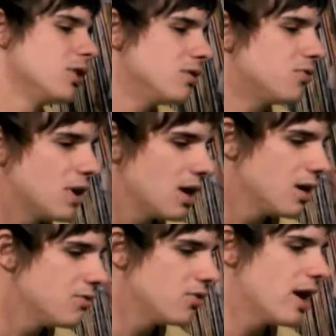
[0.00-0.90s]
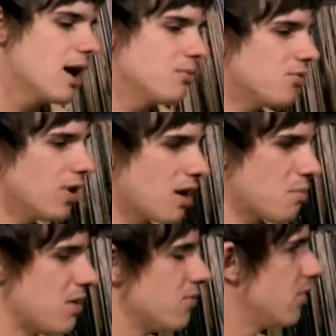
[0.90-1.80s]
So if they're having fun,
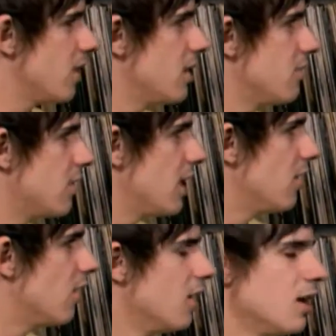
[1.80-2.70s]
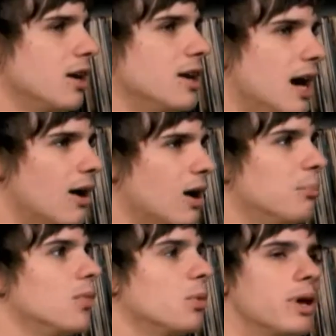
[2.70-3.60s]
I'm having fun. If they're not, now
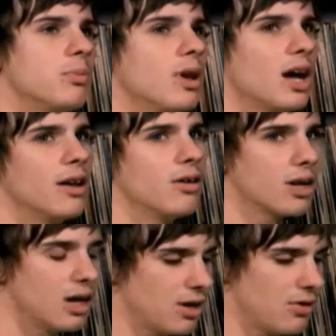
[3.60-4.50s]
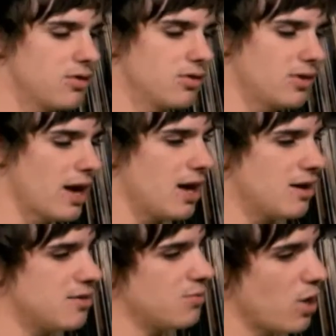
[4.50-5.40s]
the people I know can't
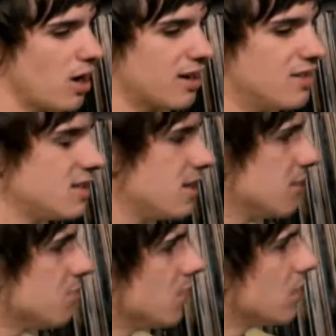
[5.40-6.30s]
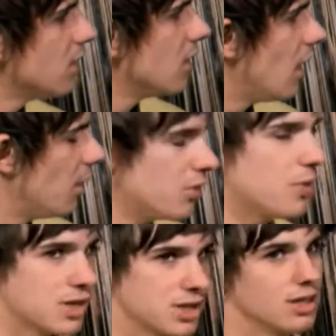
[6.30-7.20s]
stand where I can see them.
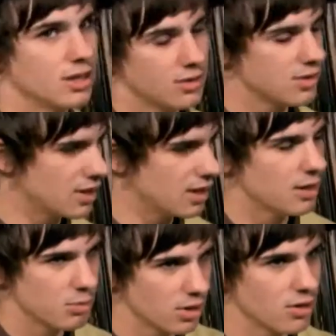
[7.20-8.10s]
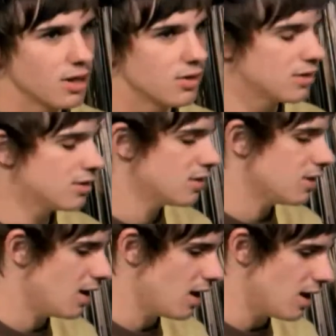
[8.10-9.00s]
Especially I don't want to say again, but Chris.
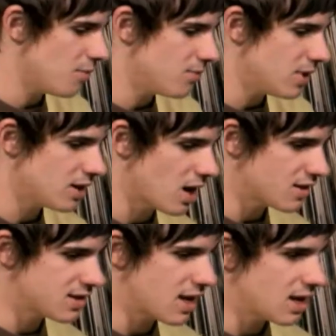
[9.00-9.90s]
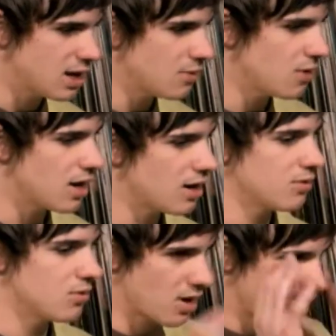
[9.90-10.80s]
He can't stand anywhere
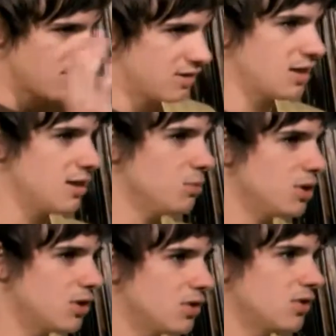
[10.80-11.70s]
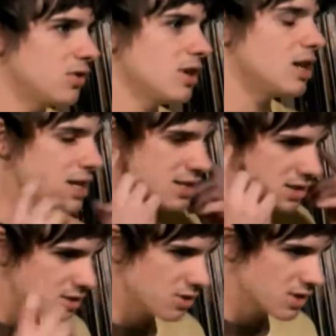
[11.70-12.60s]
where I can see him because he
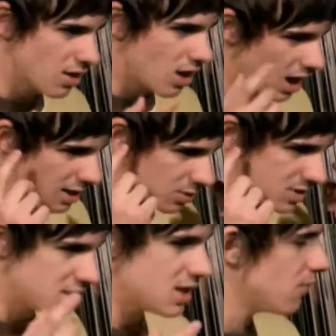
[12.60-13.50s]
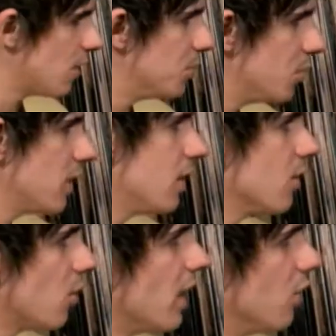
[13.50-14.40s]
listens to it so hard. He wants to see if I'm doing it
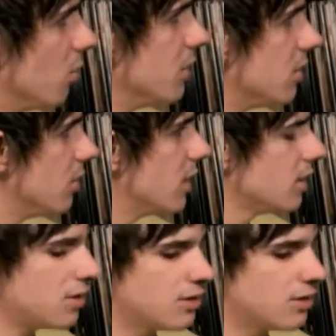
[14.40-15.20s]
the way I normally do it.